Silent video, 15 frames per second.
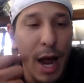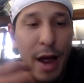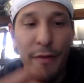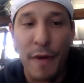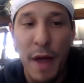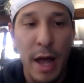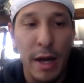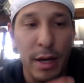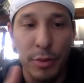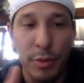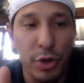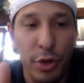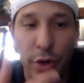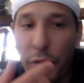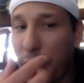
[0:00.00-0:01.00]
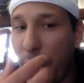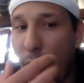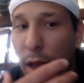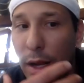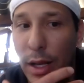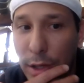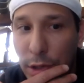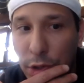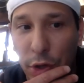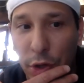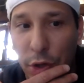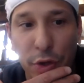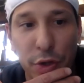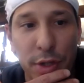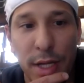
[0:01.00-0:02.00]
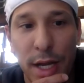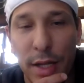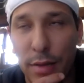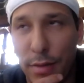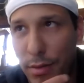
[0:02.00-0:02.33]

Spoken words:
I'm sure you've had like surgeons that